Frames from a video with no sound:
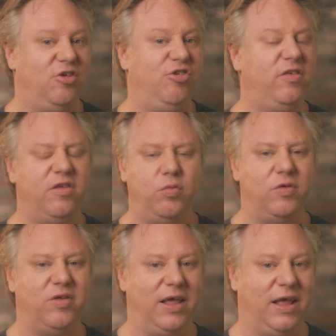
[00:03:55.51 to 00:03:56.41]
See, Jesus
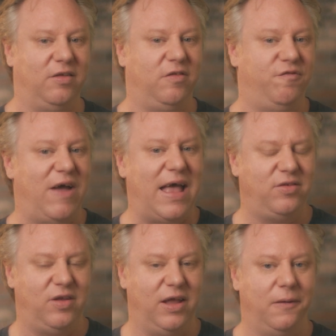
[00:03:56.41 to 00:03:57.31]
wasn't against
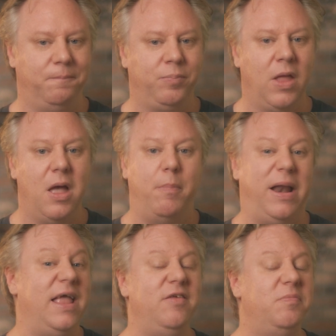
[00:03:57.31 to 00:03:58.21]
fasting,
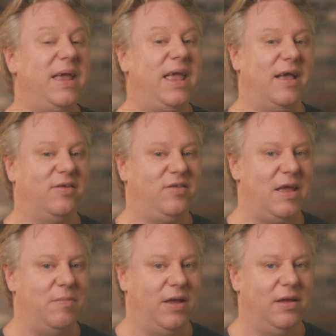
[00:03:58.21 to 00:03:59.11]
but he's making a
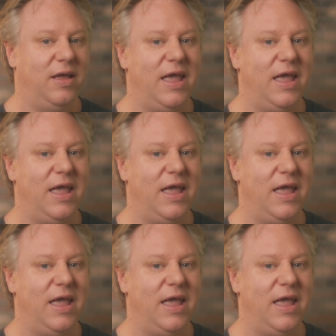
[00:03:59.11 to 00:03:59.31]
statement.